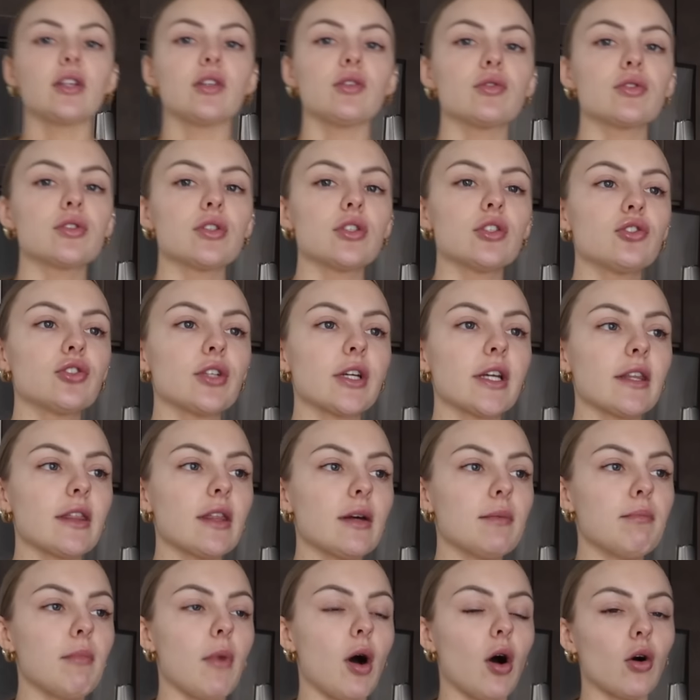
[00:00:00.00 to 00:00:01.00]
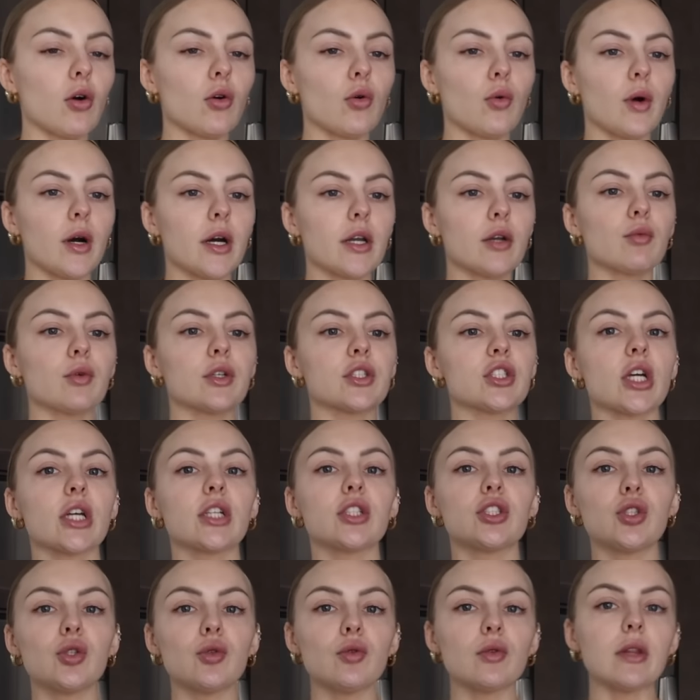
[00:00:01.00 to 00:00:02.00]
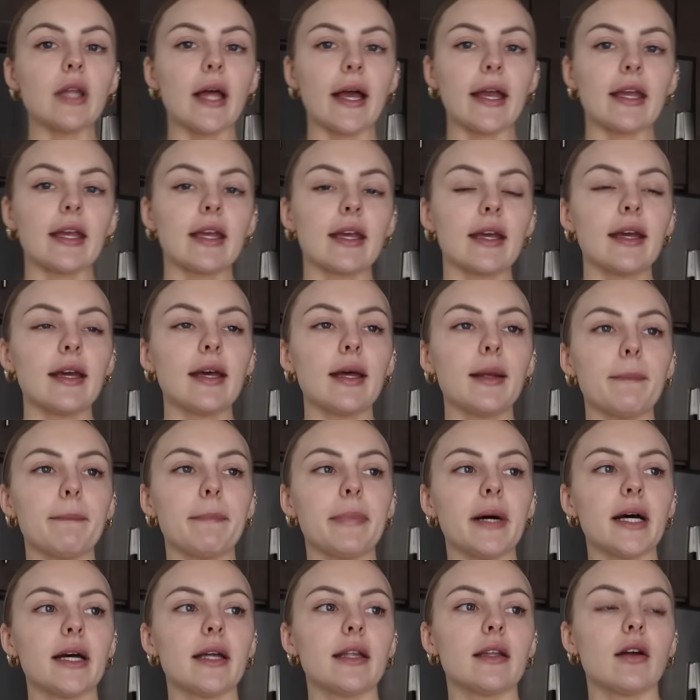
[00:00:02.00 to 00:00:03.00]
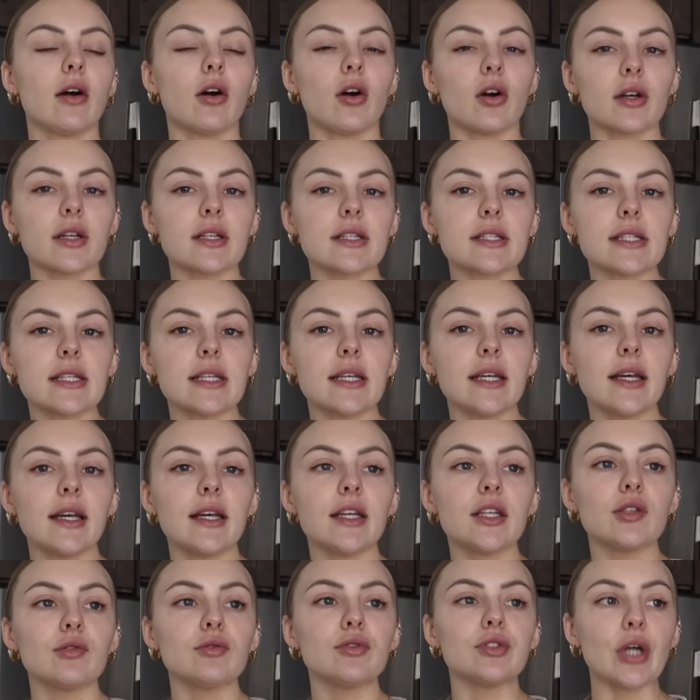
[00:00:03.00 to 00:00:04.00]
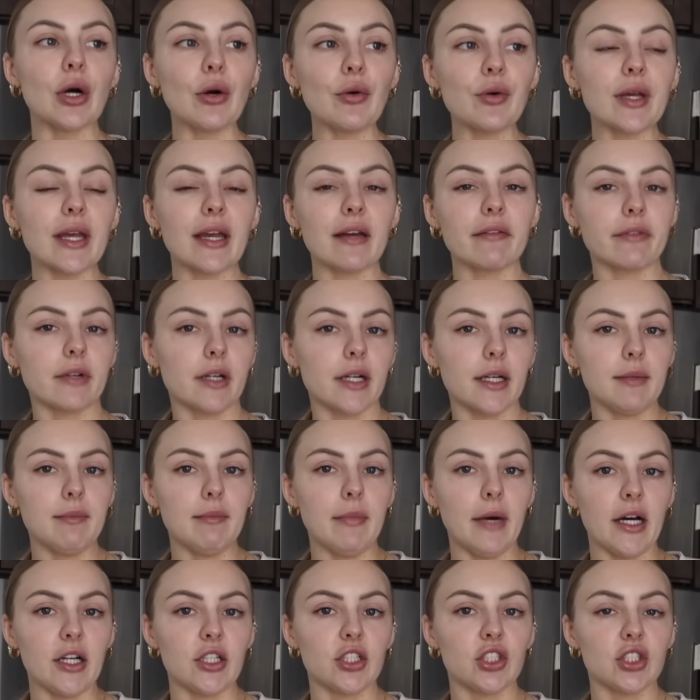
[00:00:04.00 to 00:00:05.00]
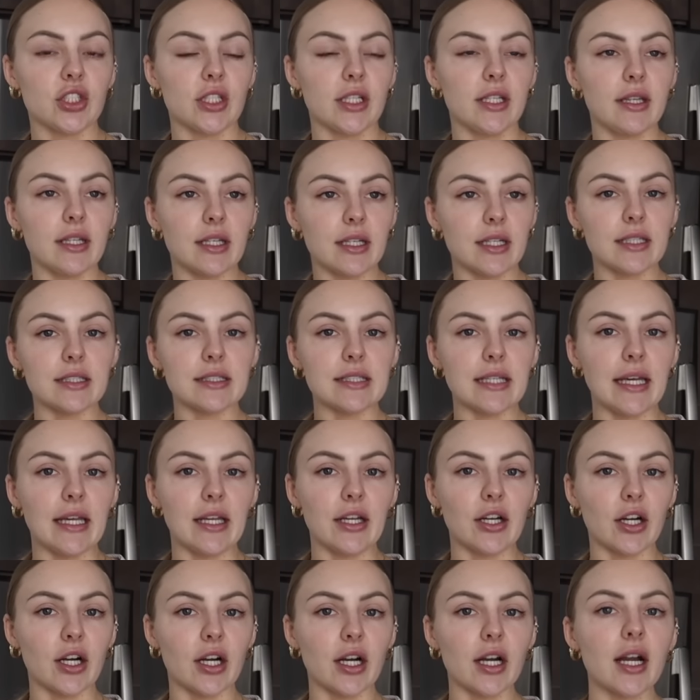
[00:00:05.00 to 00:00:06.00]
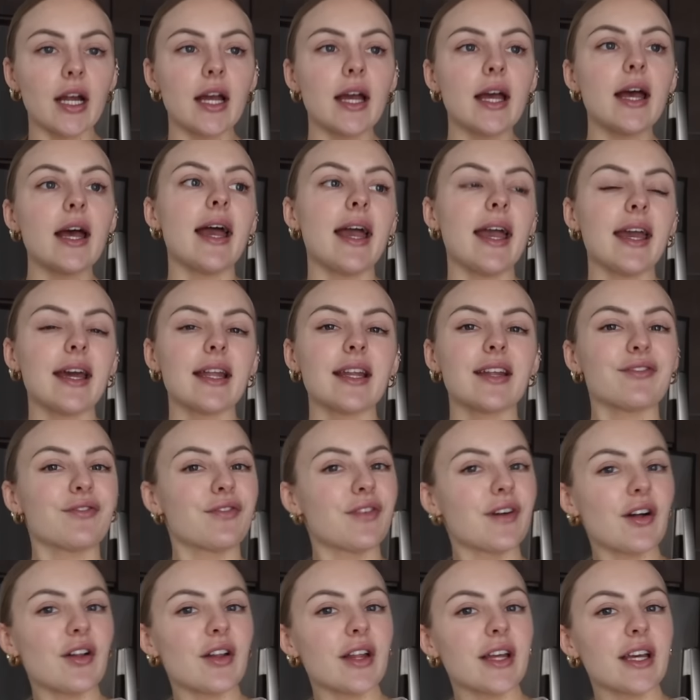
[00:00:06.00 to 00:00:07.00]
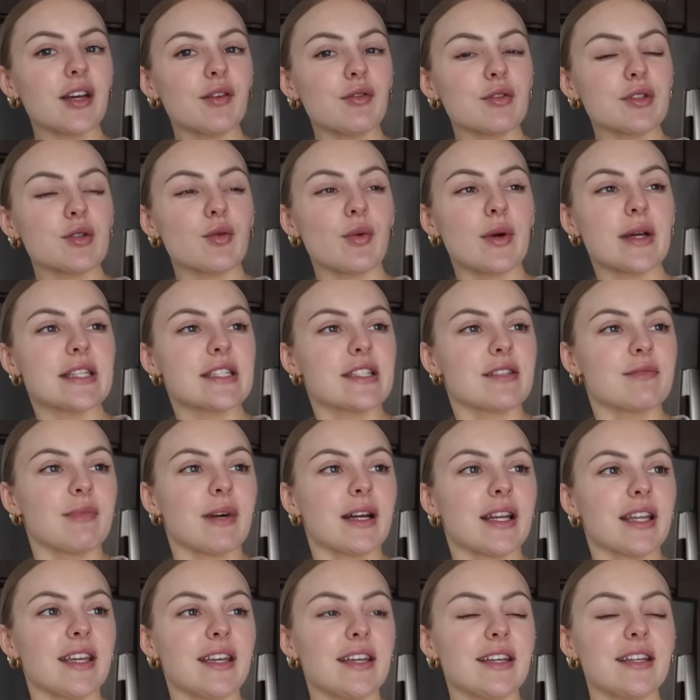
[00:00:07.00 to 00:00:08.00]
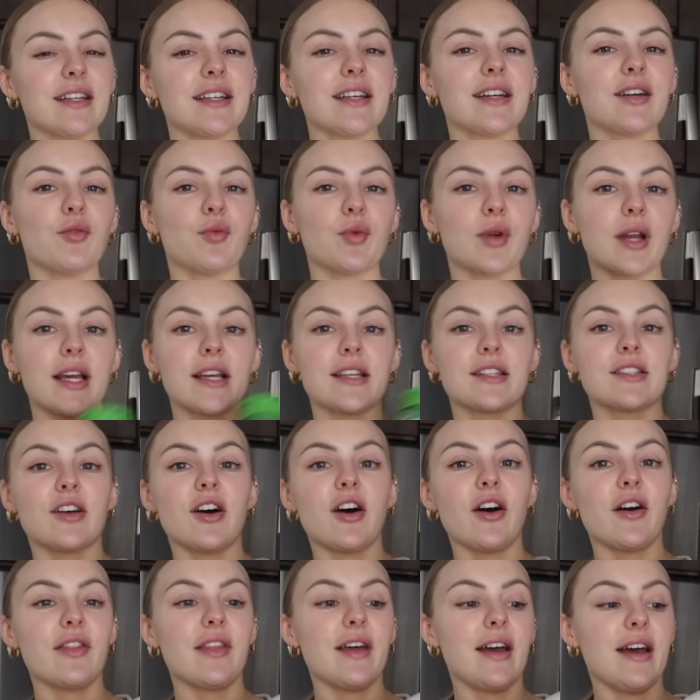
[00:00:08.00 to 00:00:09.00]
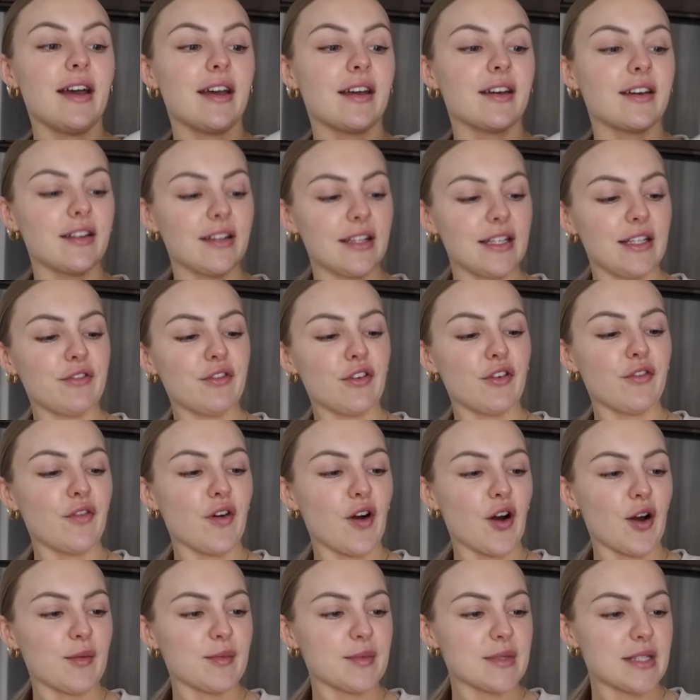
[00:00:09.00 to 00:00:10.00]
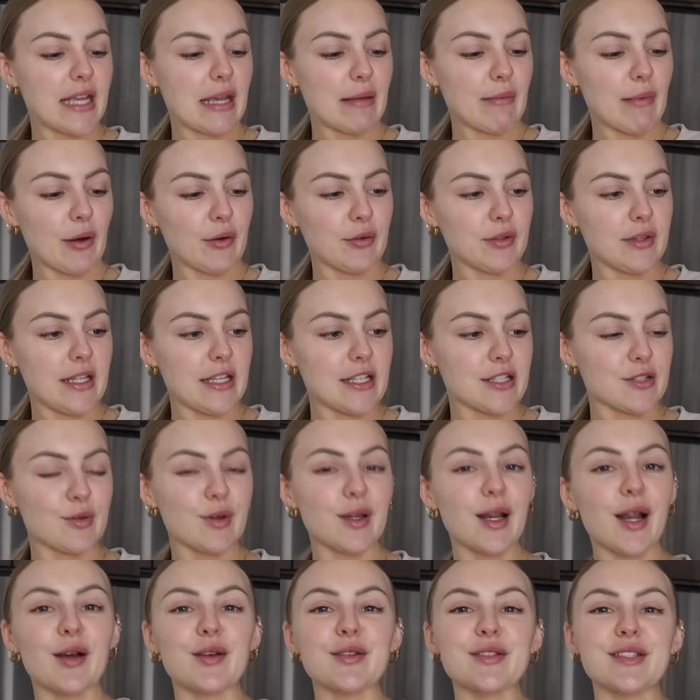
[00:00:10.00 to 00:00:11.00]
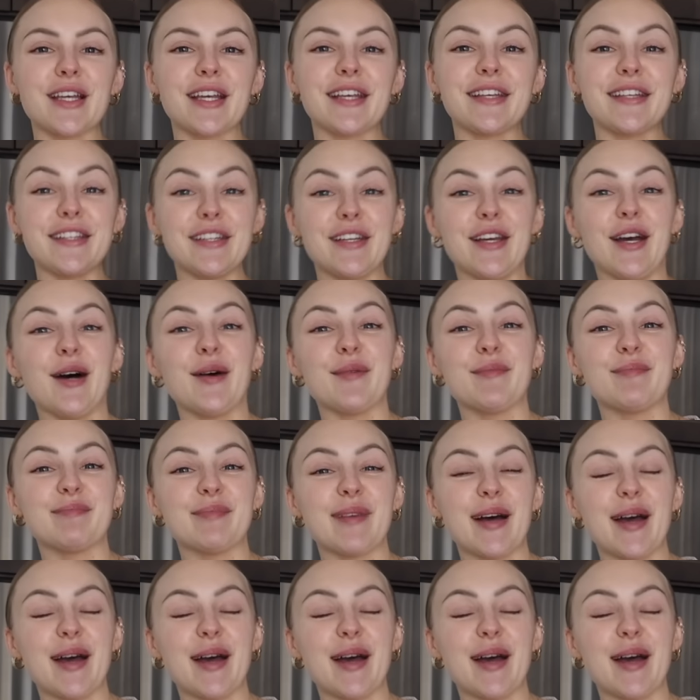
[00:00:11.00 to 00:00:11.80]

used to drink the milk one, which I do like it, but honestly, you don't get very much in the container. And it felt like it was a waste of money. When I saw that Califia Farms came out with this one, I was like, yep,